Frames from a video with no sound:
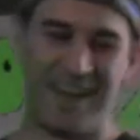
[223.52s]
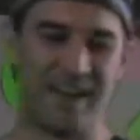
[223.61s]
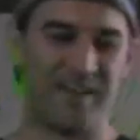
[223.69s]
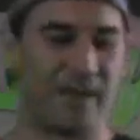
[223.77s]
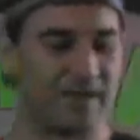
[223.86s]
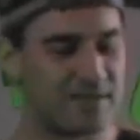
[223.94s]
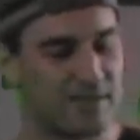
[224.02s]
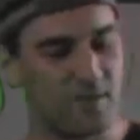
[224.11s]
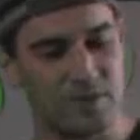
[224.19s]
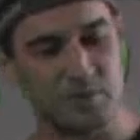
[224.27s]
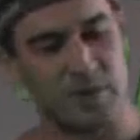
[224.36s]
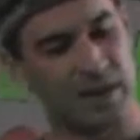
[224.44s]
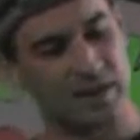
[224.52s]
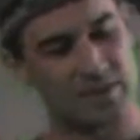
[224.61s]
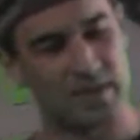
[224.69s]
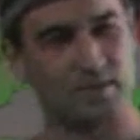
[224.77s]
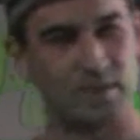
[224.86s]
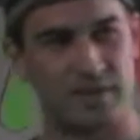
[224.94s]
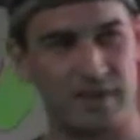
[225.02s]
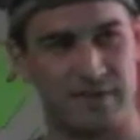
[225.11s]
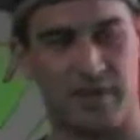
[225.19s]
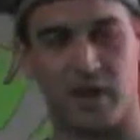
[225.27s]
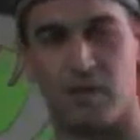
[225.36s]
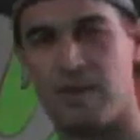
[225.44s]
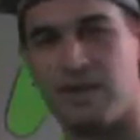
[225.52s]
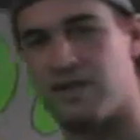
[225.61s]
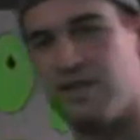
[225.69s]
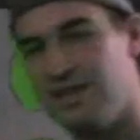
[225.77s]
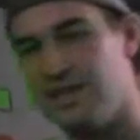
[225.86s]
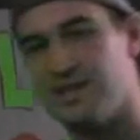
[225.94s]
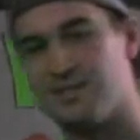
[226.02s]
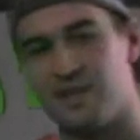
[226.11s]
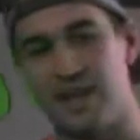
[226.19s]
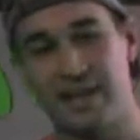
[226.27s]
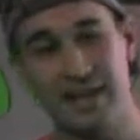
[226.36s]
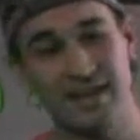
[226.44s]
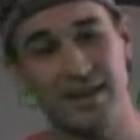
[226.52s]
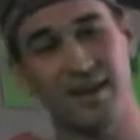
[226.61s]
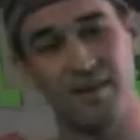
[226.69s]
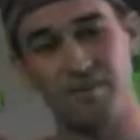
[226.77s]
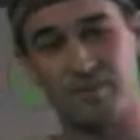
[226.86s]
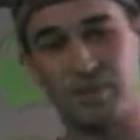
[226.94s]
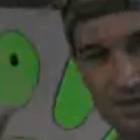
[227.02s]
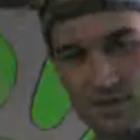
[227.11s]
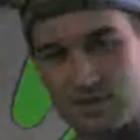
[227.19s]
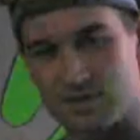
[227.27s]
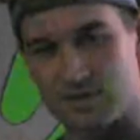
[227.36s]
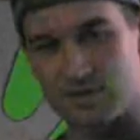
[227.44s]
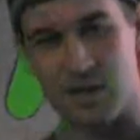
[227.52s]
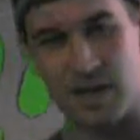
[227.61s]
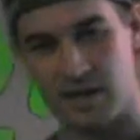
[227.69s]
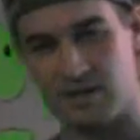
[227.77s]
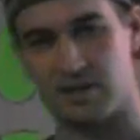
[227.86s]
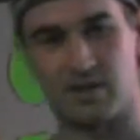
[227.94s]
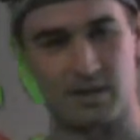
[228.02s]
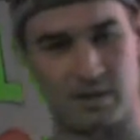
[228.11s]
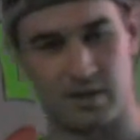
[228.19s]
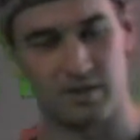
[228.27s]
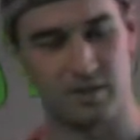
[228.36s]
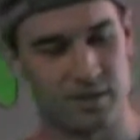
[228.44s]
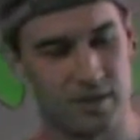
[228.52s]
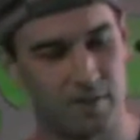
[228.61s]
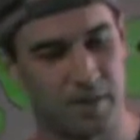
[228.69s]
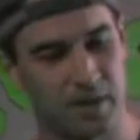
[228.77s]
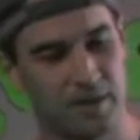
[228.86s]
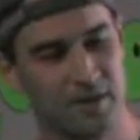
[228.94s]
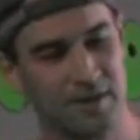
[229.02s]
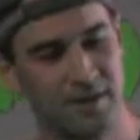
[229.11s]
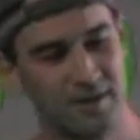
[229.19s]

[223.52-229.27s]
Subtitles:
Anyway, so I've always wanted to have sex with a deaf girl, but the thing is, I get there and I'm signing to this girl a little bit.